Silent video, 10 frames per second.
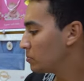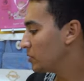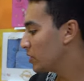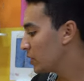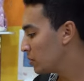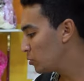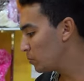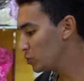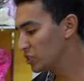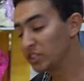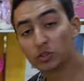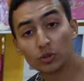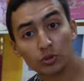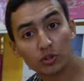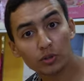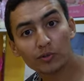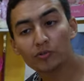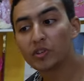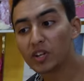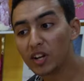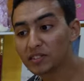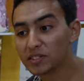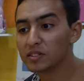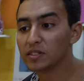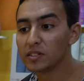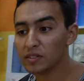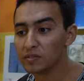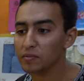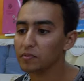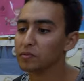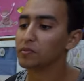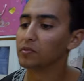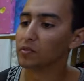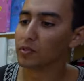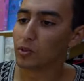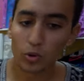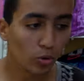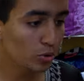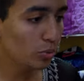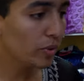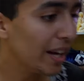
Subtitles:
Their purpose is to serve nuts. Also, we